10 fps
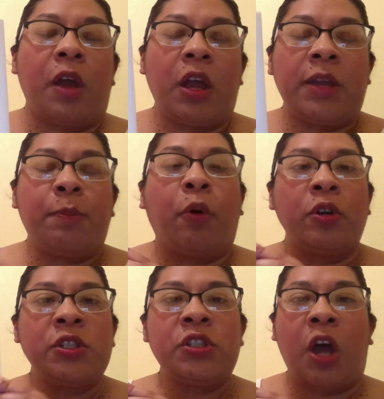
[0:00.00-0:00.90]

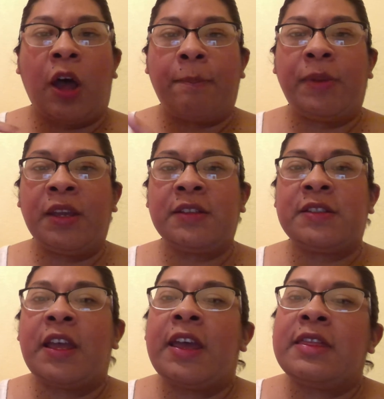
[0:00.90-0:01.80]
important
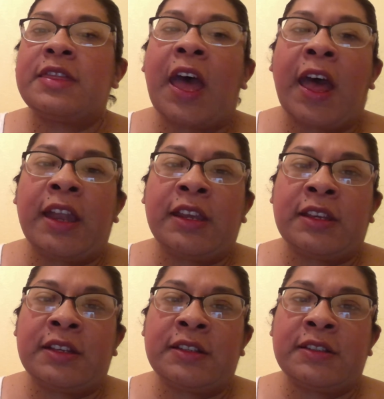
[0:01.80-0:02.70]
topics that
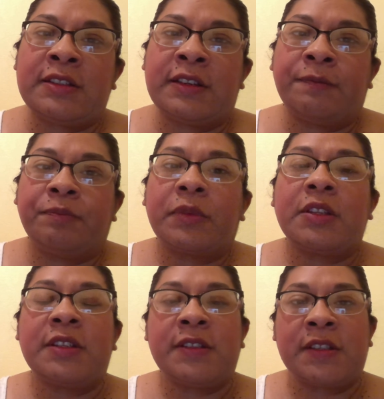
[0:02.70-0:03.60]
is
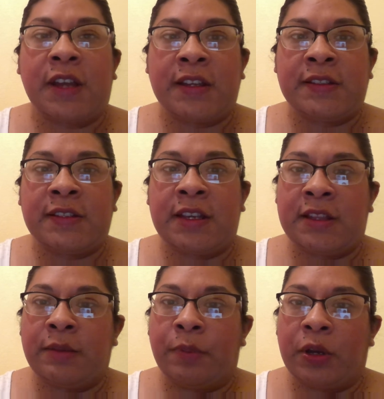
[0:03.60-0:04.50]
discussed
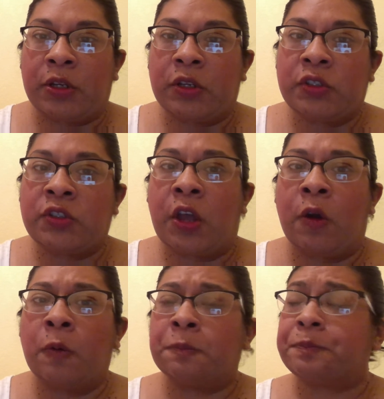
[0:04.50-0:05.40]
in the book.
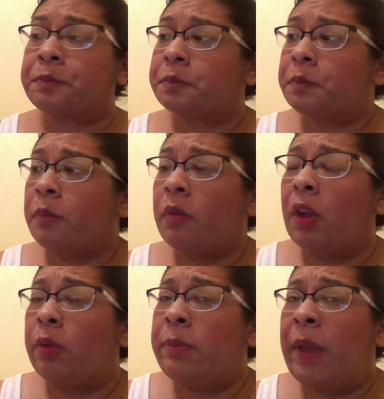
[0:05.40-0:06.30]
So
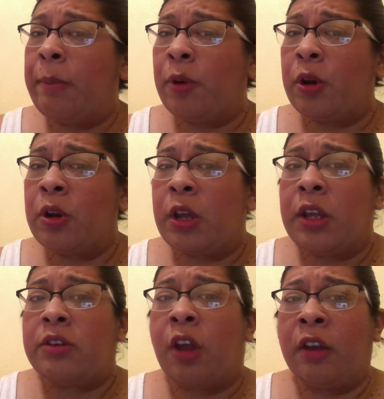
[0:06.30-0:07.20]
remember,
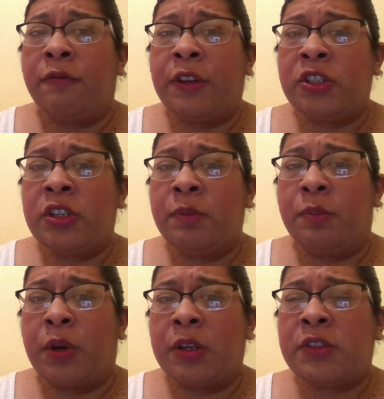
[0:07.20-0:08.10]
nonfiction
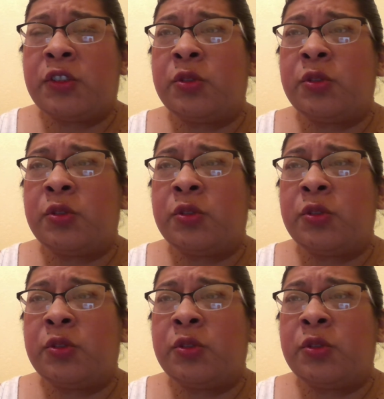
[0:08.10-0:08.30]
books,